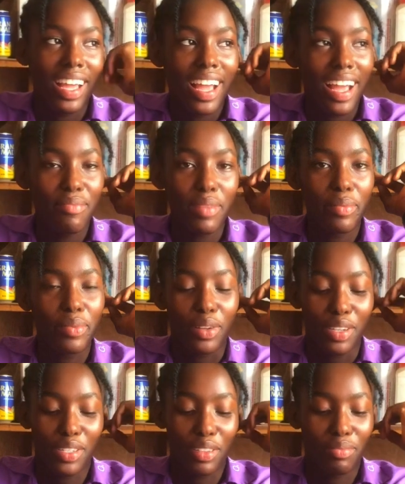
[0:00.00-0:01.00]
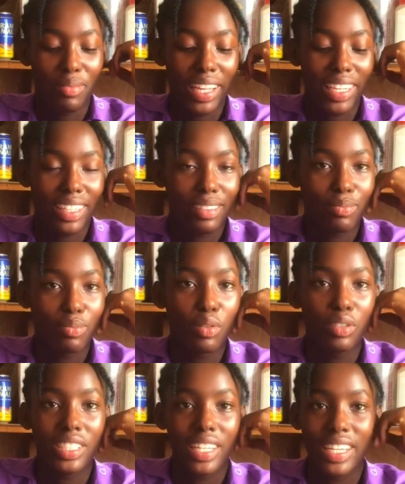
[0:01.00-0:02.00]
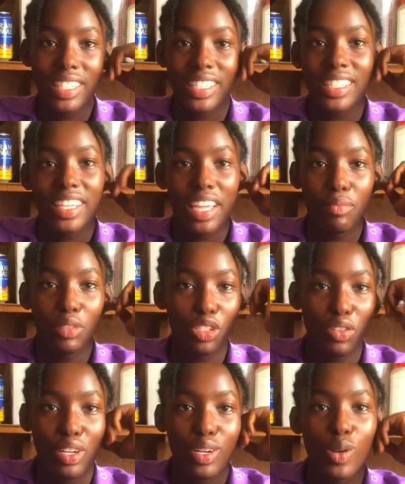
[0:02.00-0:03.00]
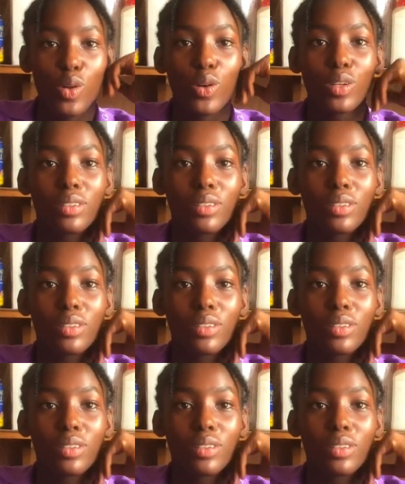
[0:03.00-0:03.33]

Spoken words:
I'm here because of my project, the chemistry club.